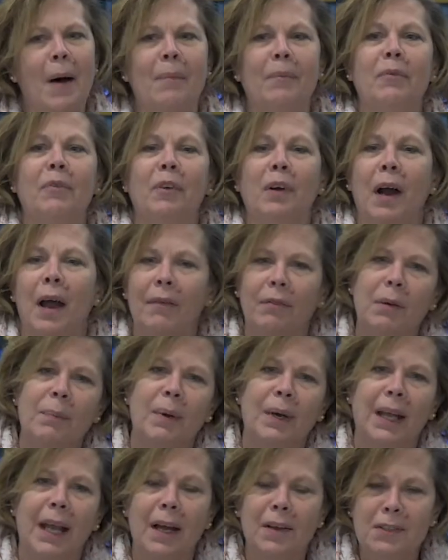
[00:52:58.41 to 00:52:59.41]
For
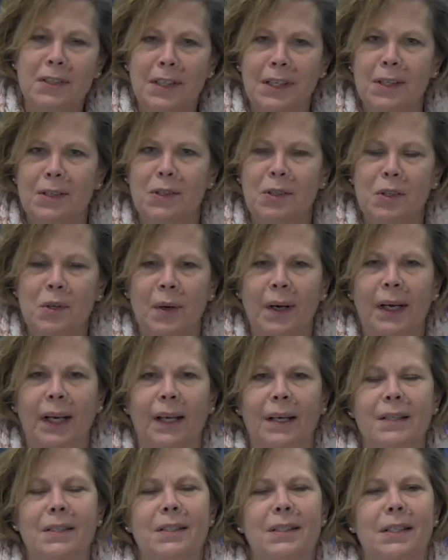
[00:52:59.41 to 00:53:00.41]
everybody else that is joining
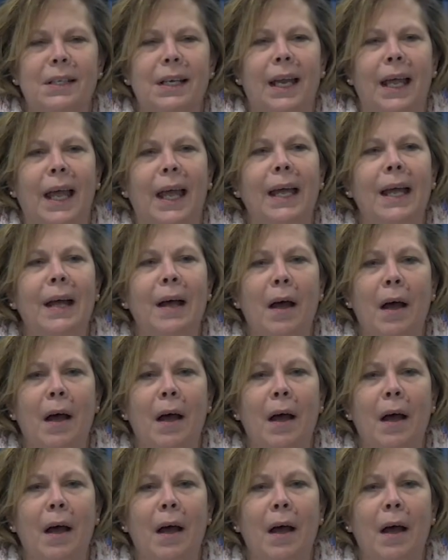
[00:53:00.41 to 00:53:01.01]
us today,